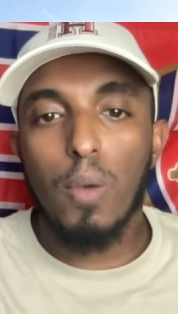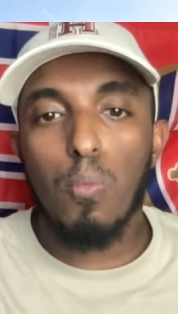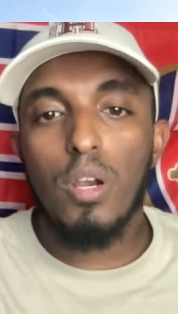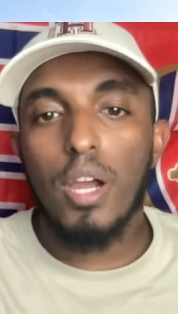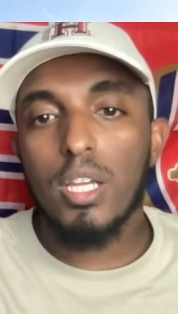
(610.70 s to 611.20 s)

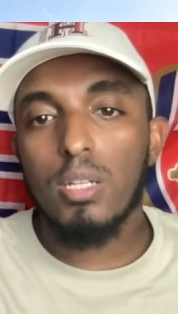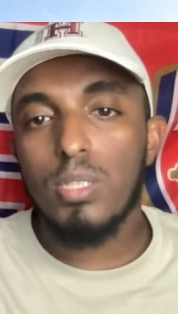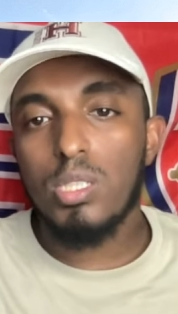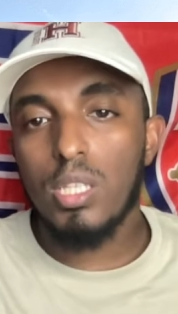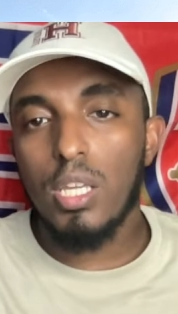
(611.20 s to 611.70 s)
We're not going to
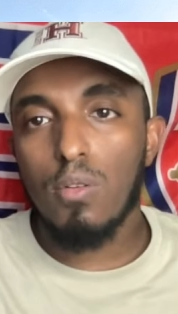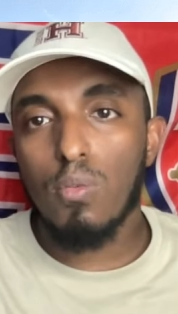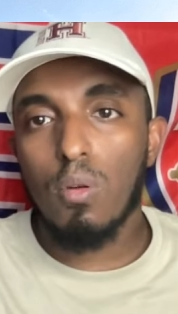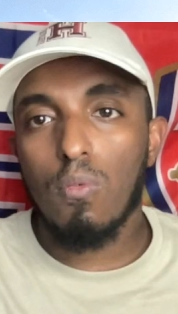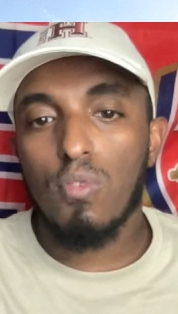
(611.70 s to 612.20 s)
be
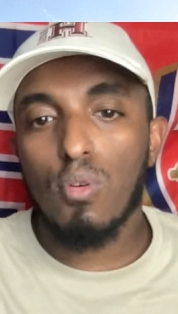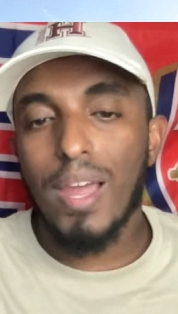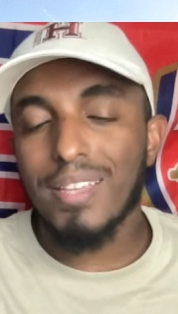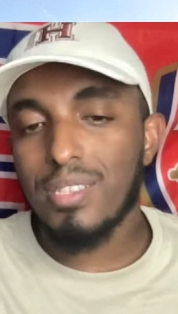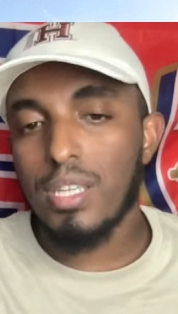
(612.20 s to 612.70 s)
seeing
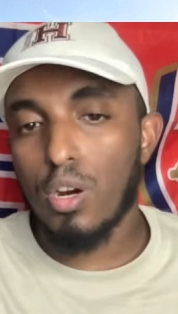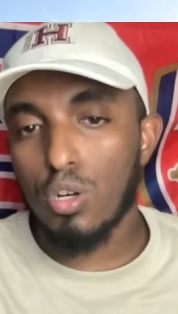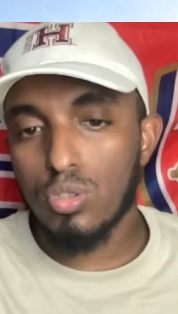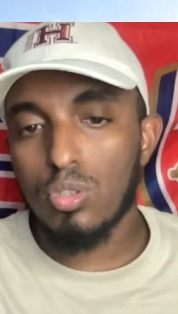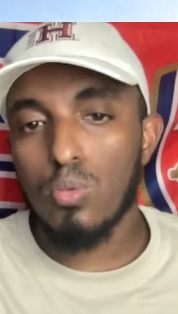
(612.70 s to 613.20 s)
Verratti at
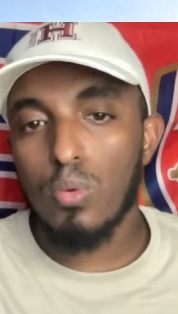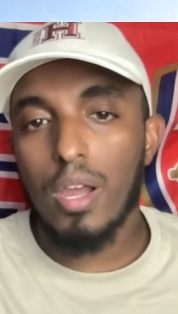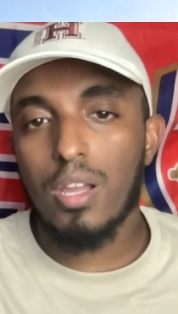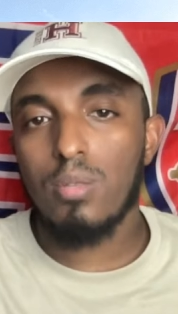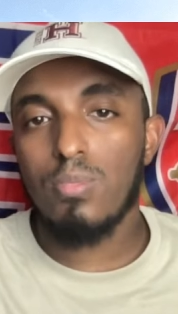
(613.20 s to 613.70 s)
Arsenal. We're
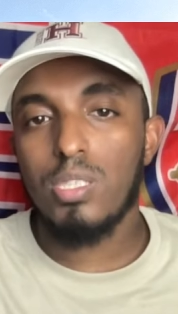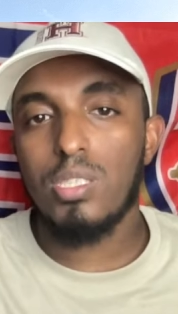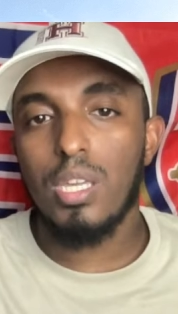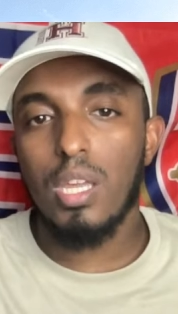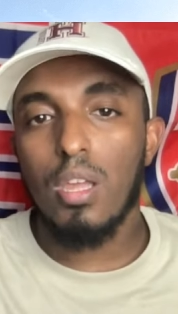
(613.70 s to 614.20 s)
not going to be
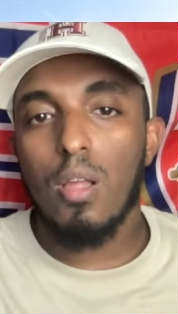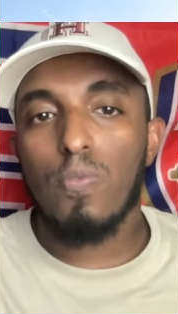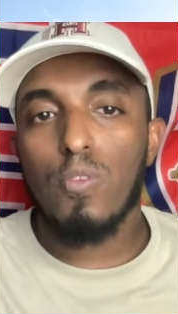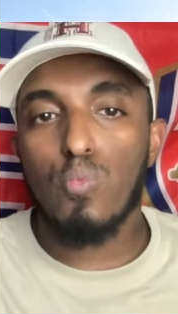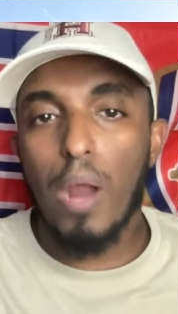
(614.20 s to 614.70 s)
seeing
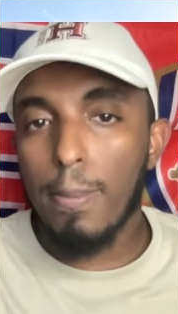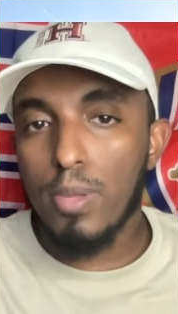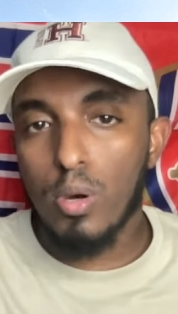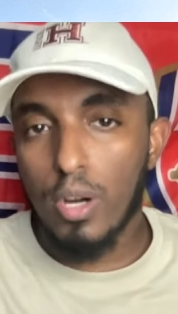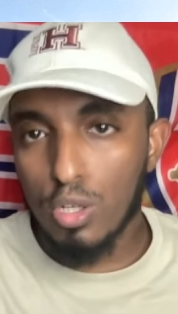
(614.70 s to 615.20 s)

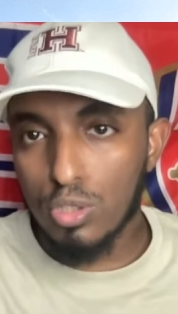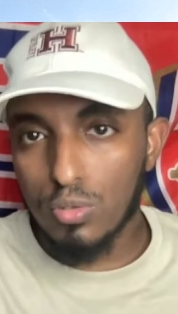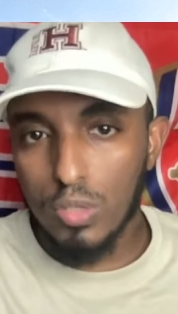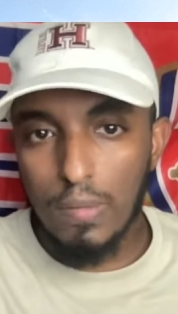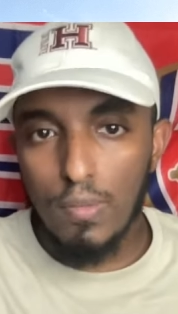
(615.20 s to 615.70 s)
Rabiot at
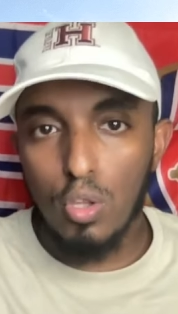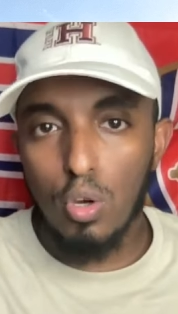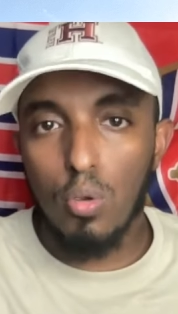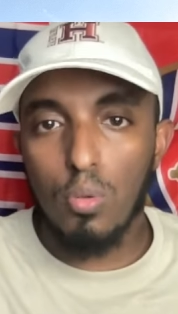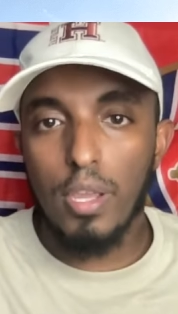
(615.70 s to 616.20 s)
Arsenal, even
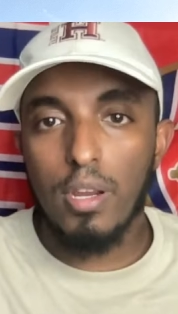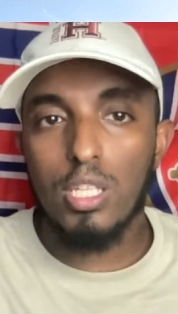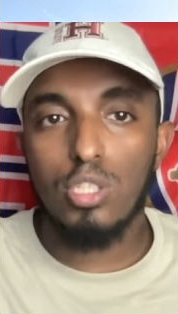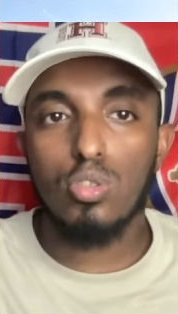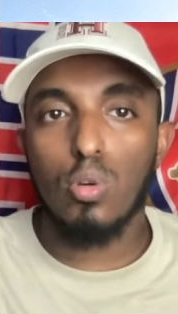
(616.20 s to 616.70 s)
though there
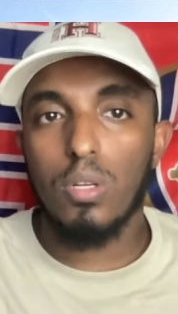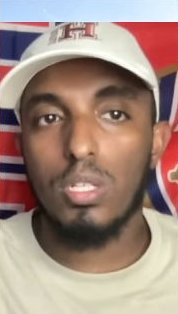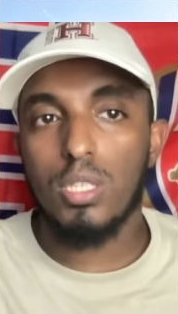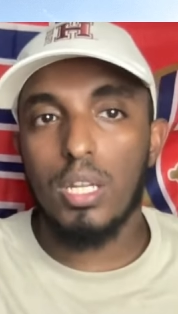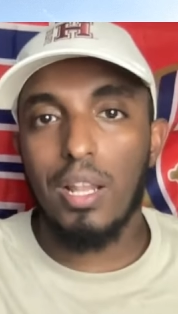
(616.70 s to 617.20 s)
is
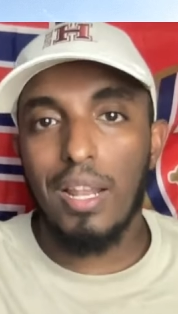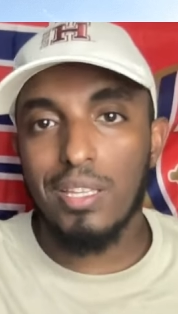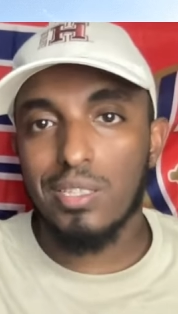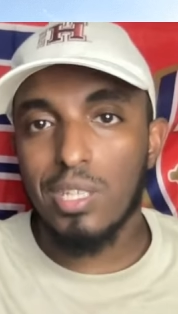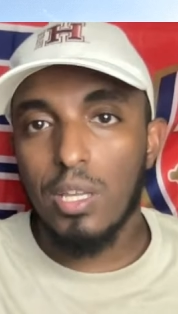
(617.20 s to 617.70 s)
stories and
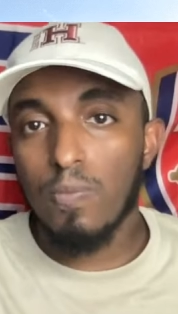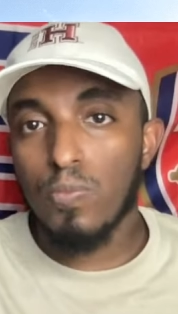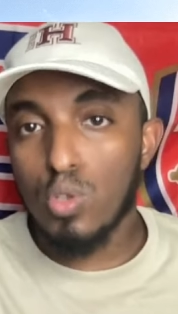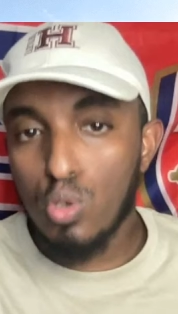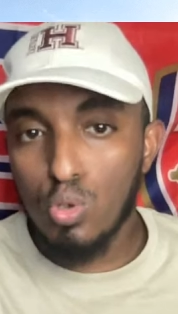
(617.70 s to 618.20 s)
links
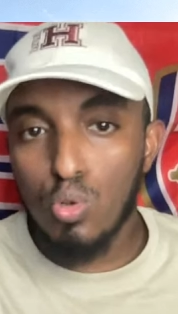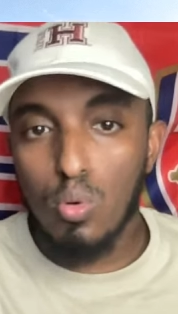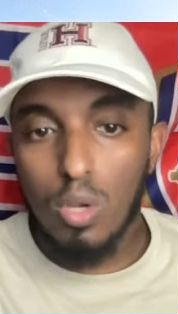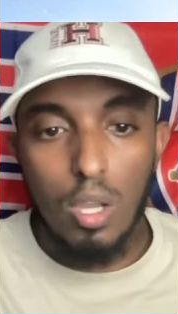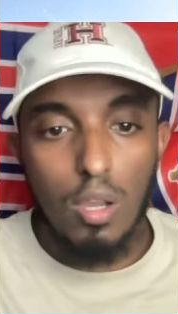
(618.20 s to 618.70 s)

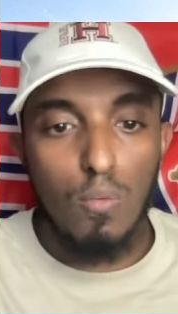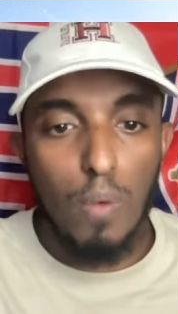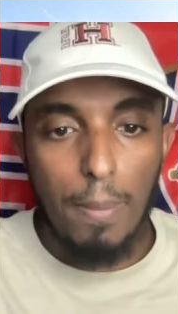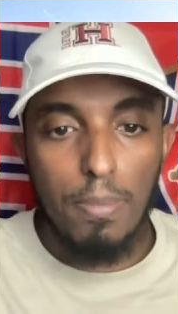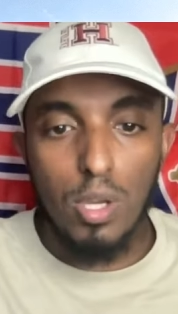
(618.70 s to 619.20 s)
to
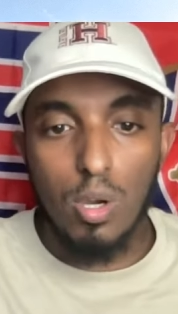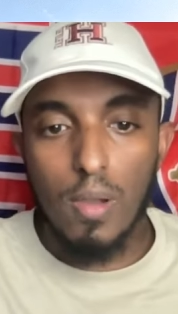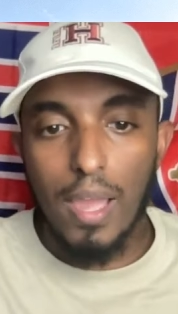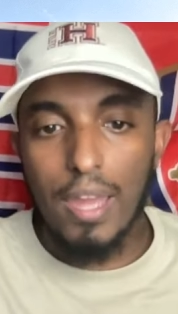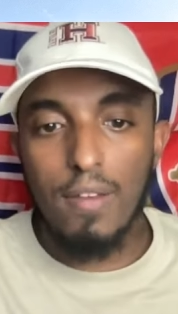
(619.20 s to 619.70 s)

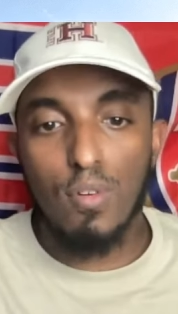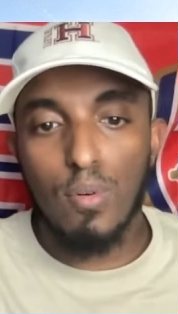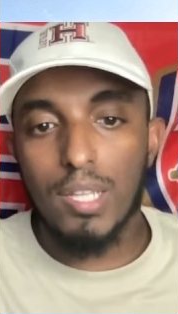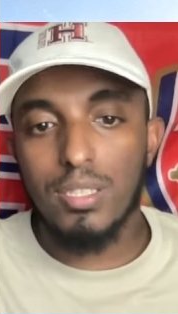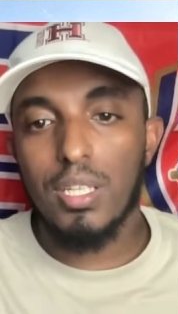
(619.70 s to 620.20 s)
Rabiot and
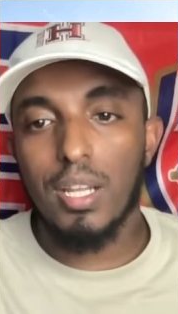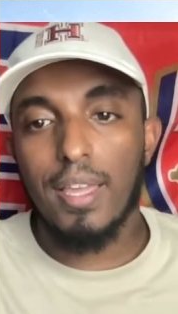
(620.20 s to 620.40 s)
Verratti.